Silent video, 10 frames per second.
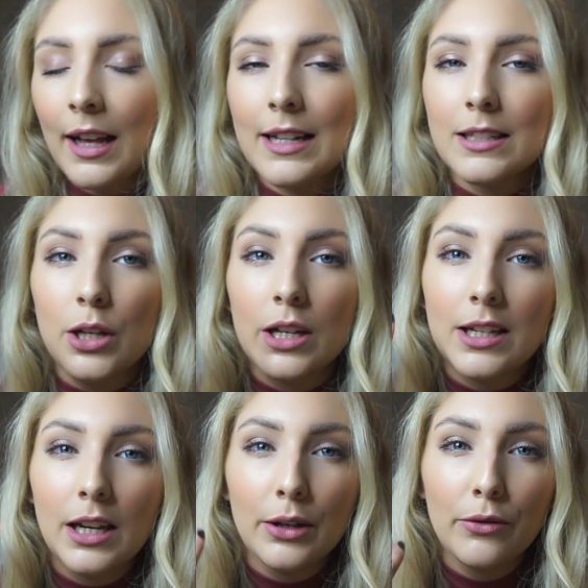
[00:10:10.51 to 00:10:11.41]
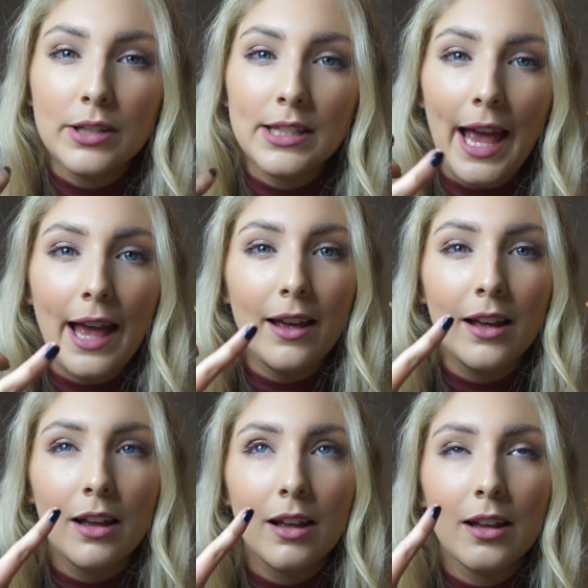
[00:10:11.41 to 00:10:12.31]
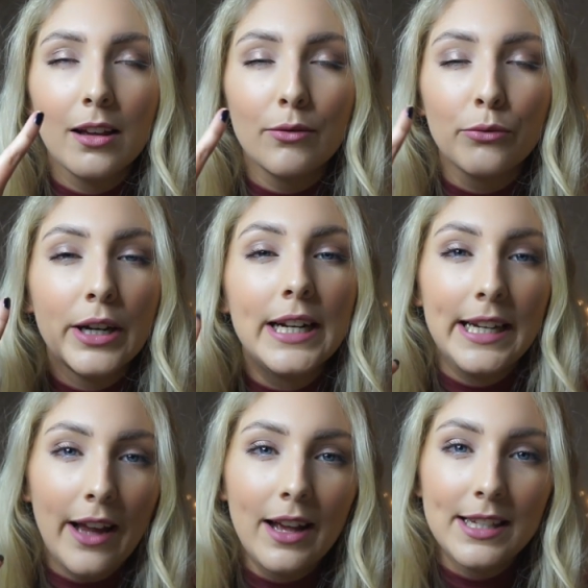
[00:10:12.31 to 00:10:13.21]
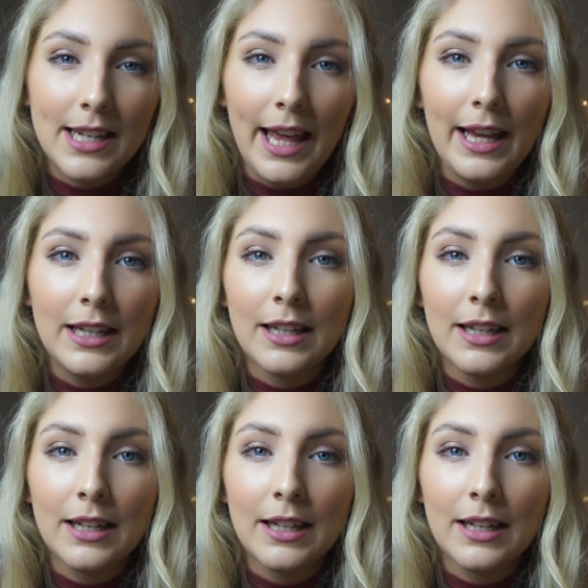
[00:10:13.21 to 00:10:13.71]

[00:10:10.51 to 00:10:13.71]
it's just going to set really nicely.